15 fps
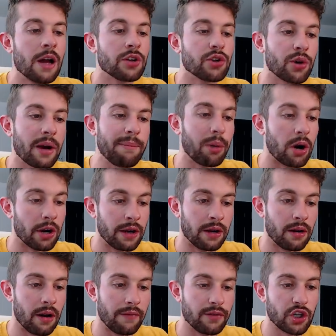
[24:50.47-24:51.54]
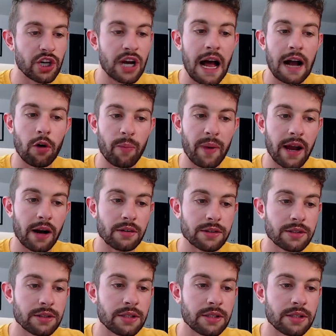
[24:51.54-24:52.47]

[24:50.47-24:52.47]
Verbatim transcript: Trey Burton of the Chicago Bears,